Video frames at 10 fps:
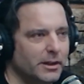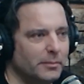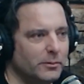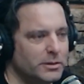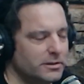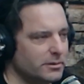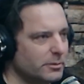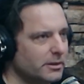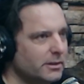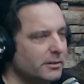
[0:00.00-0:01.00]
um, which is a
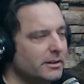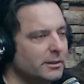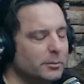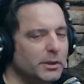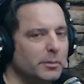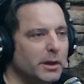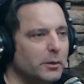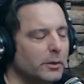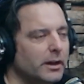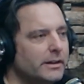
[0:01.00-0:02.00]
really good thing to be,
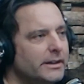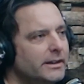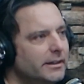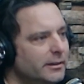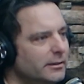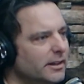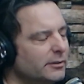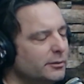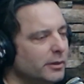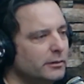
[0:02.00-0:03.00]
by the way. It's
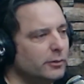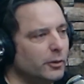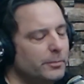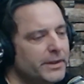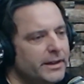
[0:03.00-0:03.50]
less stressful.